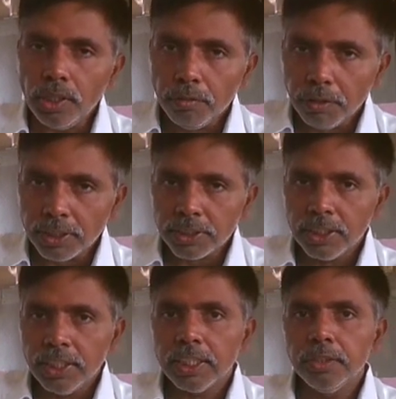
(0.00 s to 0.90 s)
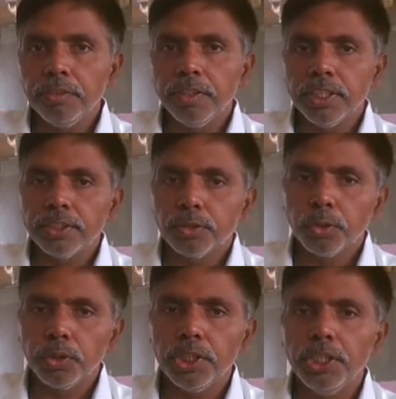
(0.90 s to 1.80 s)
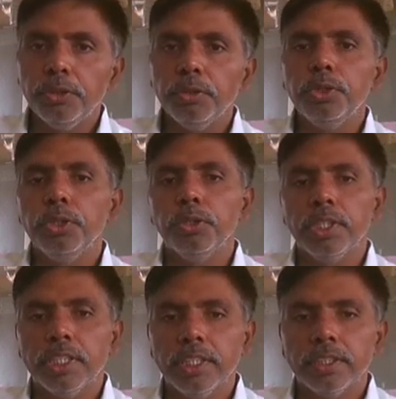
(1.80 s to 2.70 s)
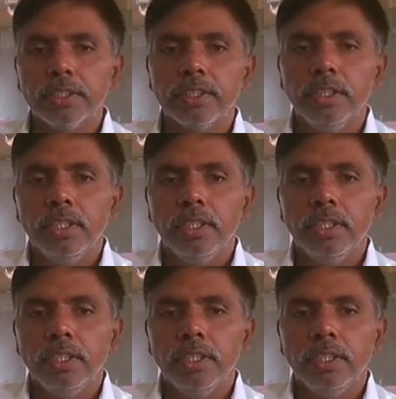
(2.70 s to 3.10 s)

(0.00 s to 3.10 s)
First liquid phase 20 to 0 degrees.